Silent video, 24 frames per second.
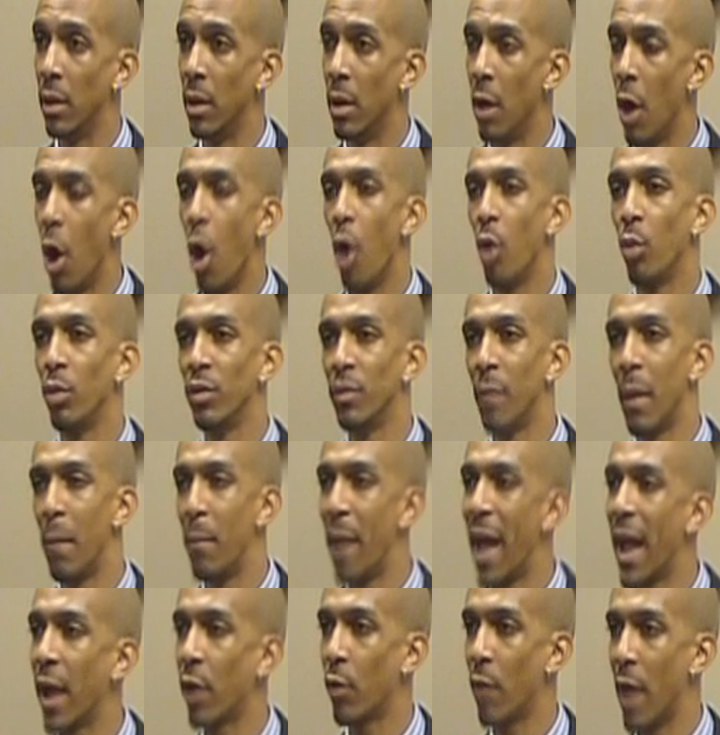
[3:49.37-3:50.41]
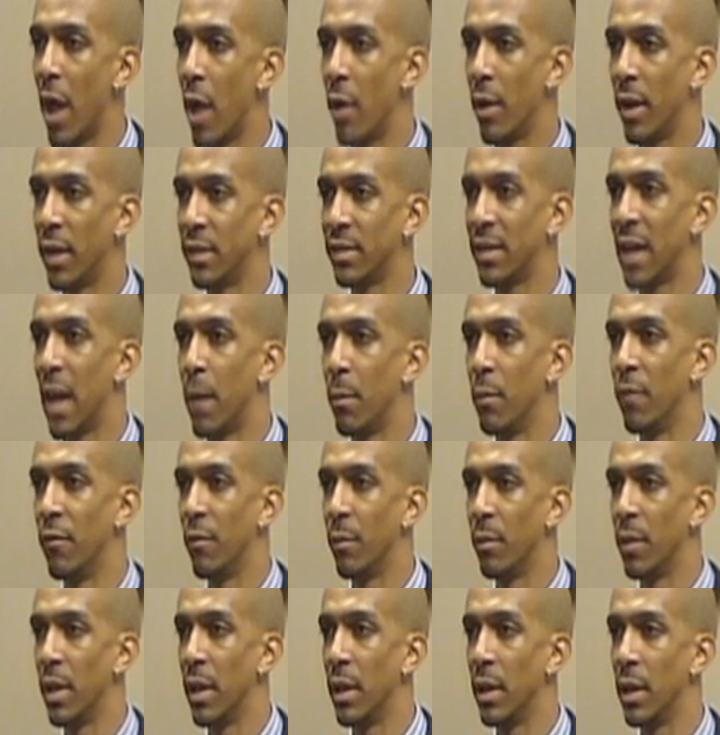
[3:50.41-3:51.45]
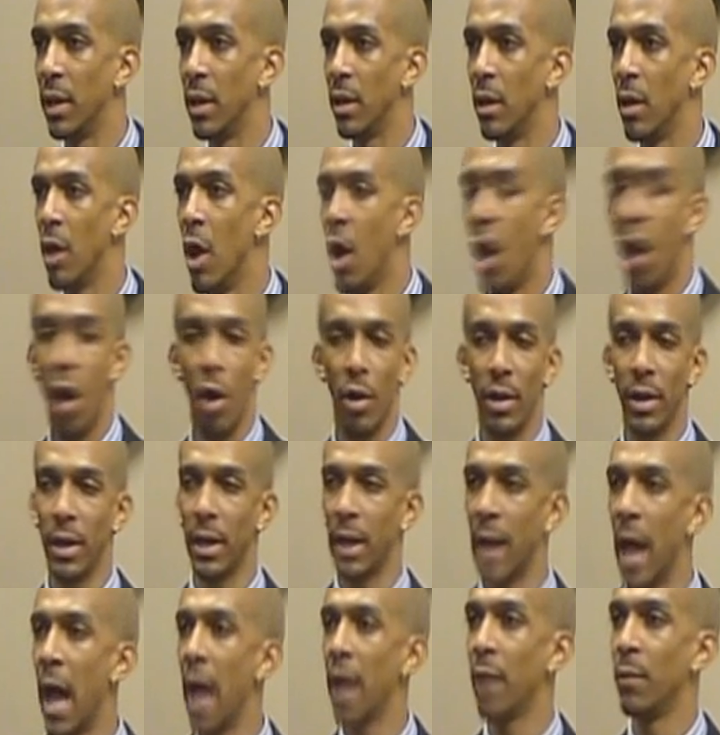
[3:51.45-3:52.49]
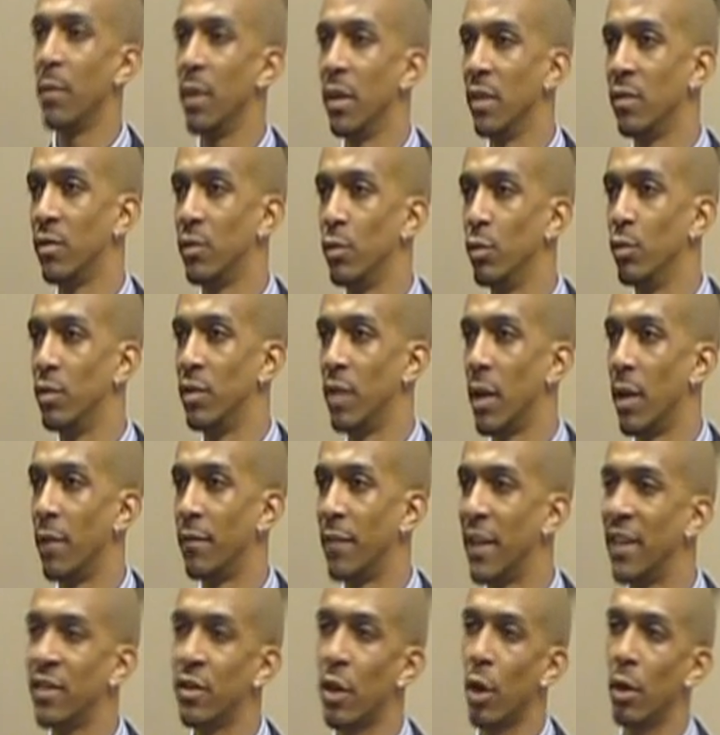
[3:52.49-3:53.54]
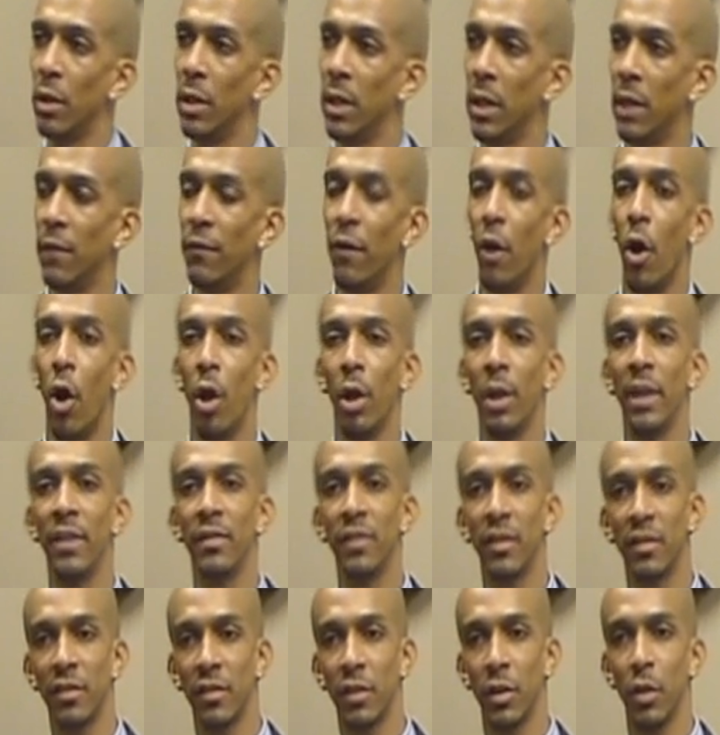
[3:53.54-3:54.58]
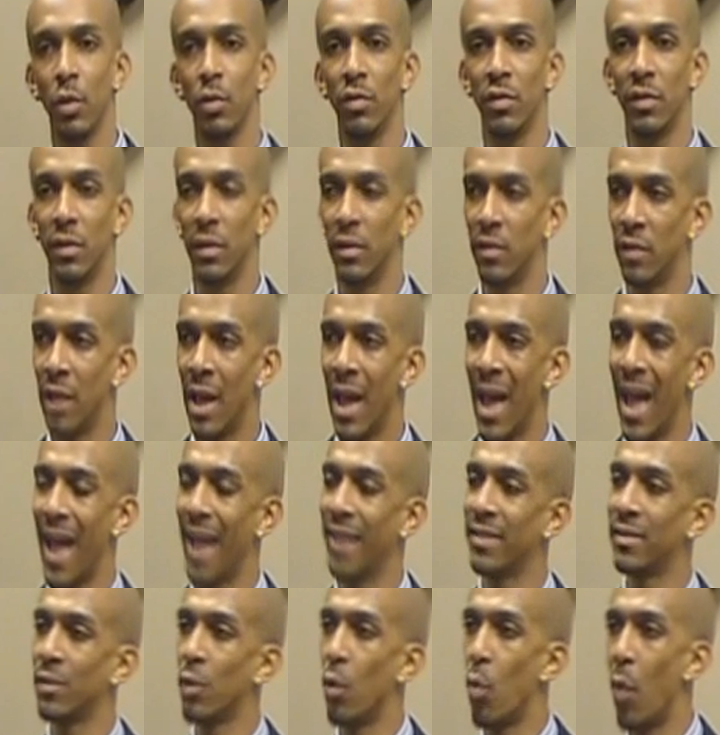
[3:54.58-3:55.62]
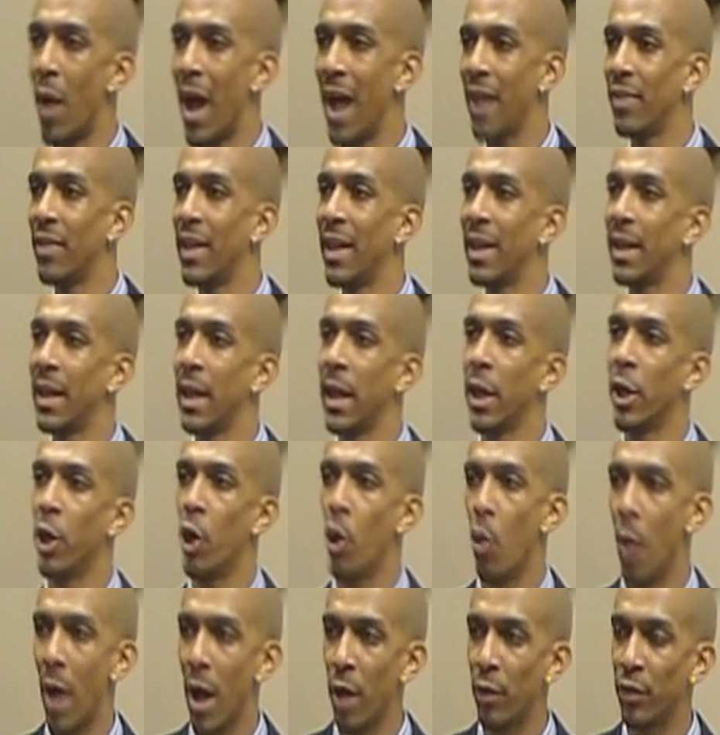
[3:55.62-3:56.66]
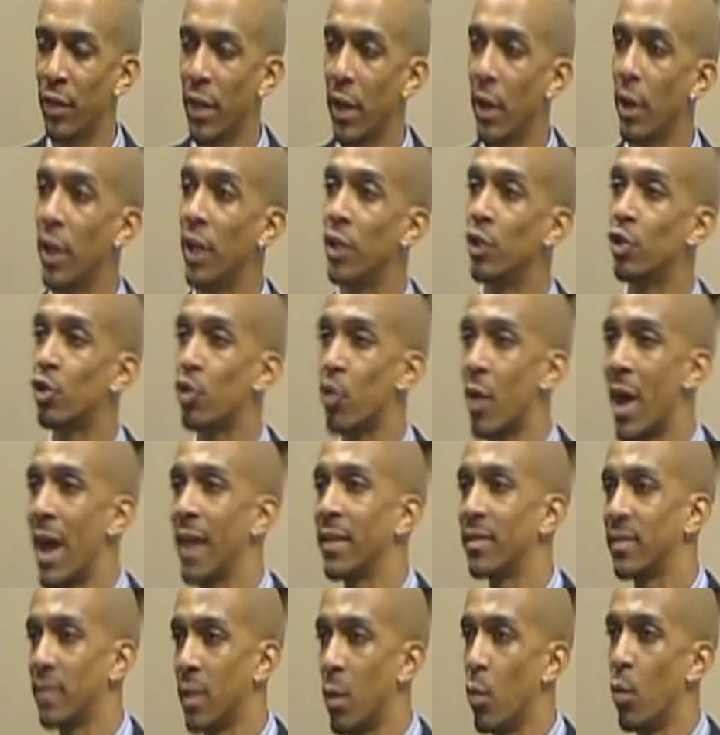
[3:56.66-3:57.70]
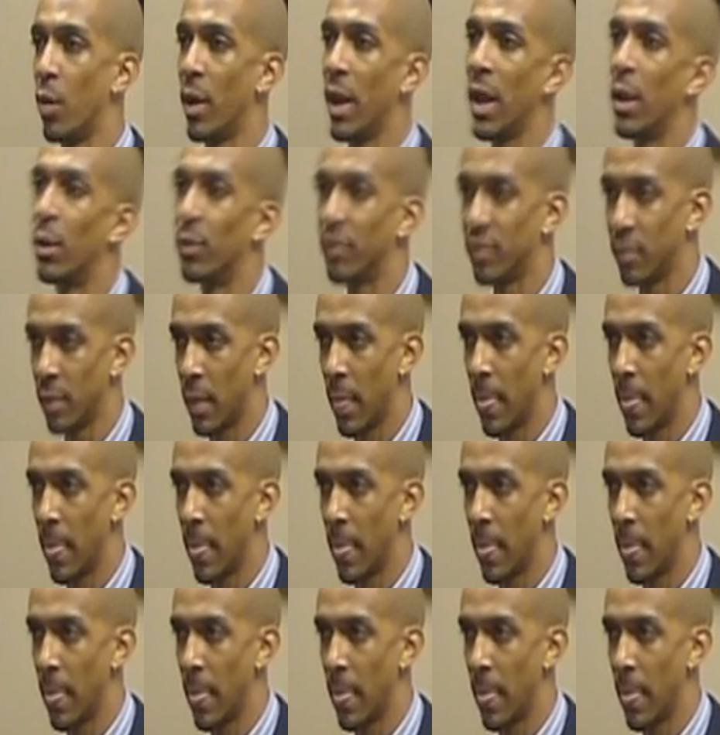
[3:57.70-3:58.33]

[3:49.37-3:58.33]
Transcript: Oh, it was my background that stopped me from getting here. Oh, the economy is too tough. They start looking for all these excuses as to why they can't go out there and try someone else,